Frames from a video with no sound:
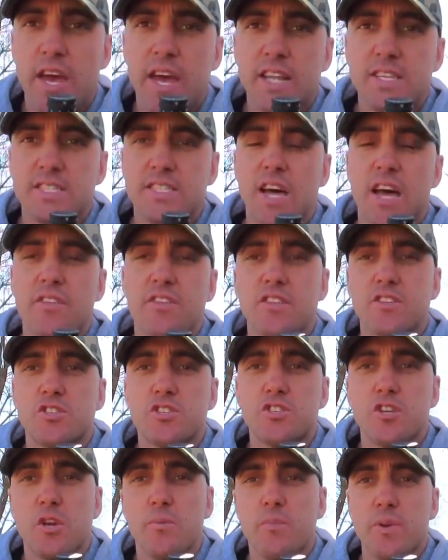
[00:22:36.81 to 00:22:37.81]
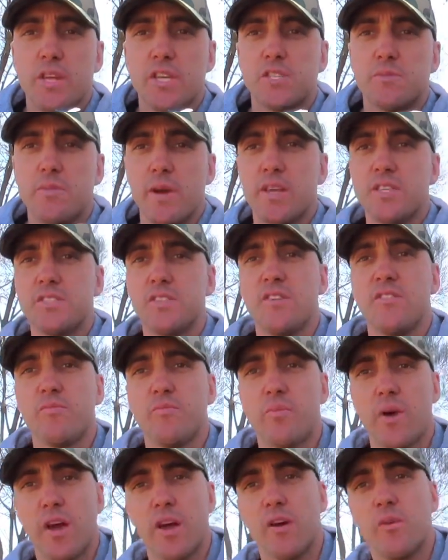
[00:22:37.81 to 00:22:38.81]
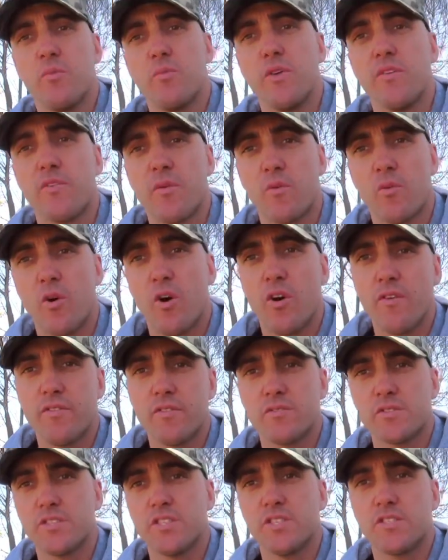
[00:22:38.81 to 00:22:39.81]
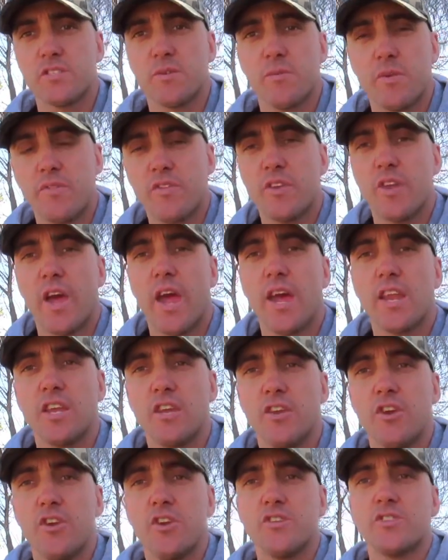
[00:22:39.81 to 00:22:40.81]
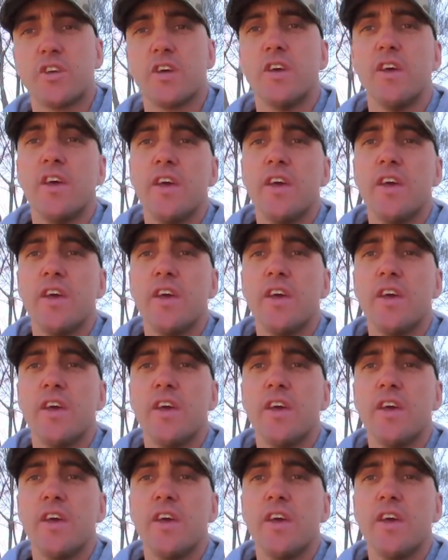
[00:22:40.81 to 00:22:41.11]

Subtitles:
It's nothing stupid expensive, but with a rifle system, if you know how to use it